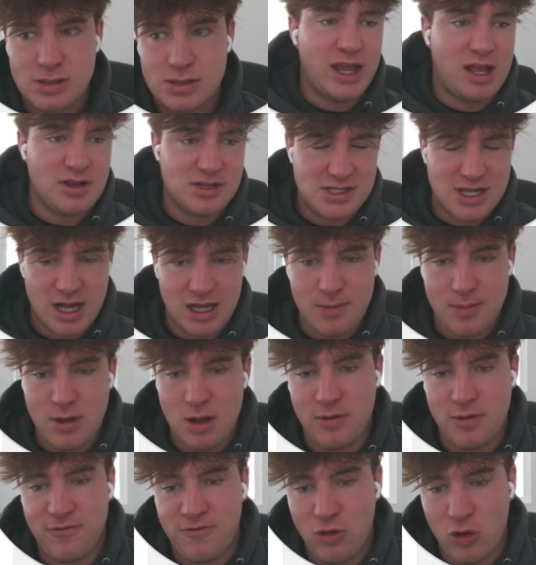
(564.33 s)
Like I was talking
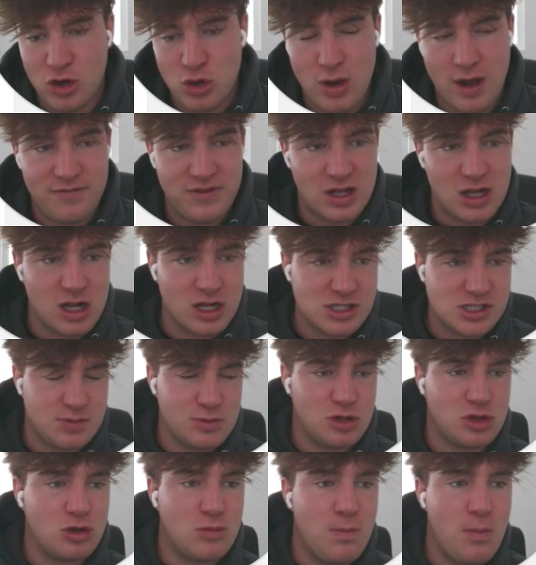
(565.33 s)
about before, you have the
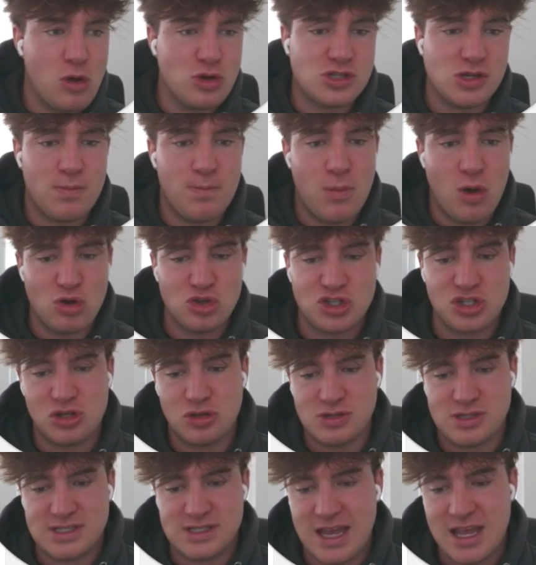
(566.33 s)
customer in their most
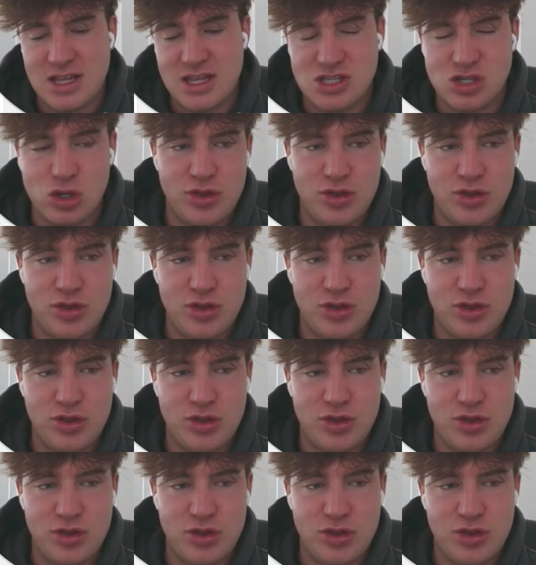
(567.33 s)
emotional state.